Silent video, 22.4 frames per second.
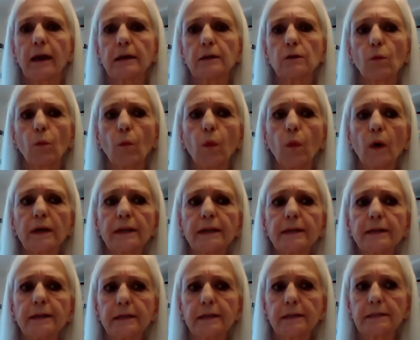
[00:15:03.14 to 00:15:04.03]
And what
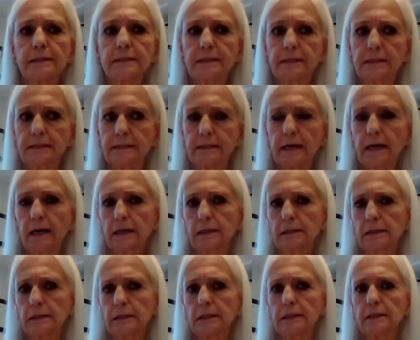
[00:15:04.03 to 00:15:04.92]
it is
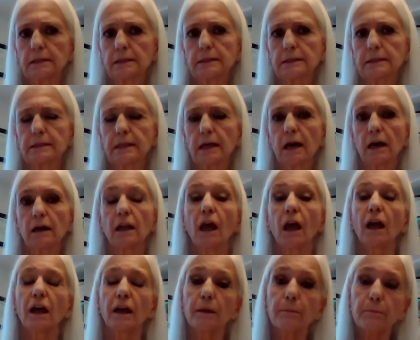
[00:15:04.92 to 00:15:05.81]
exactly is
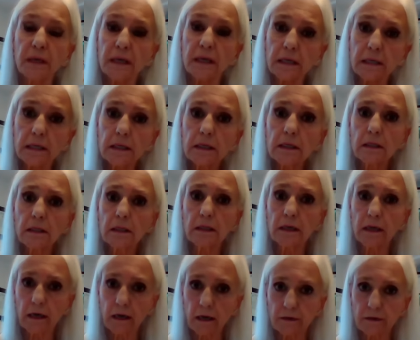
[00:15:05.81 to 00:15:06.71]
that
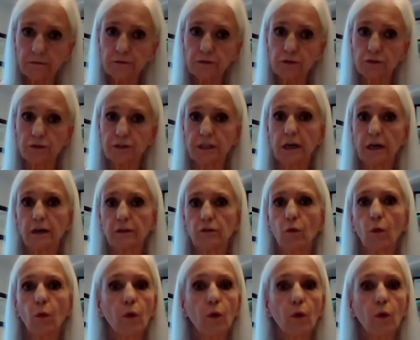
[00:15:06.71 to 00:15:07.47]
immediately after death,